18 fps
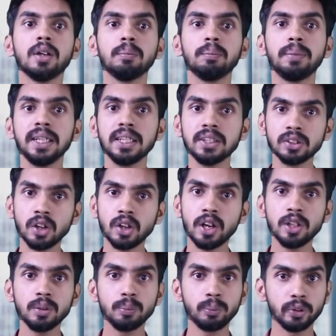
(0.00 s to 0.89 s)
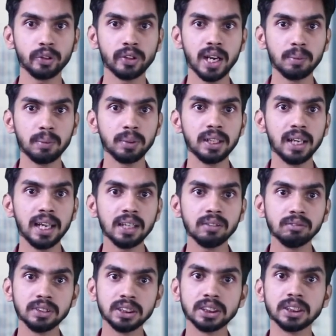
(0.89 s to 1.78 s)
based on a programming
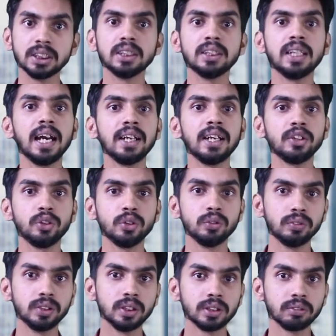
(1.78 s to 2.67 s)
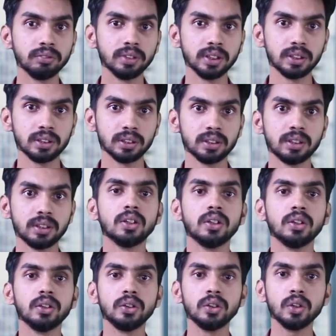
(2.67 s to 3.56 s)
language that you work with.
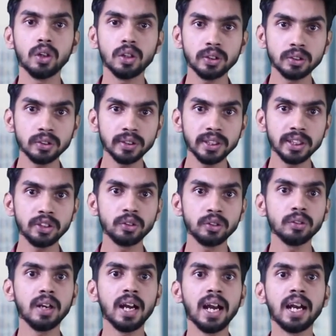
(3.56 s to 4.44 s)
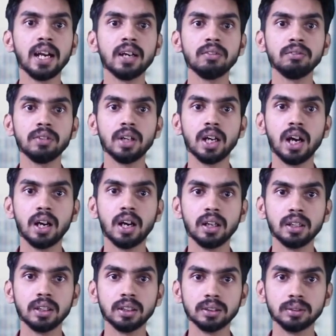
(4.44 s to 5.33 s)
You also need to have
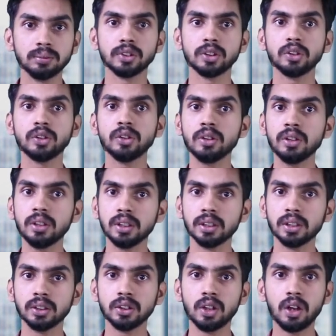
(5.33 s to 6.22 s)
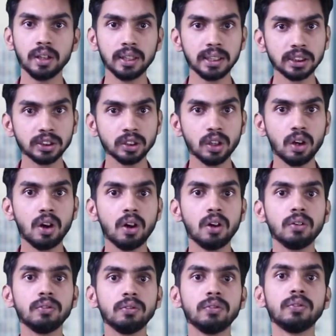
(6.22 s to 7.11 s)
a good knowledge
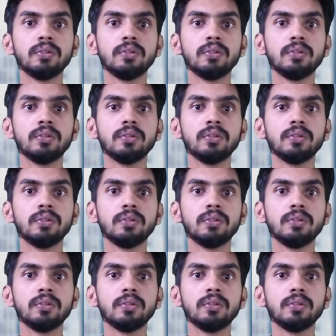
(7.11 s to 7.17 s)
of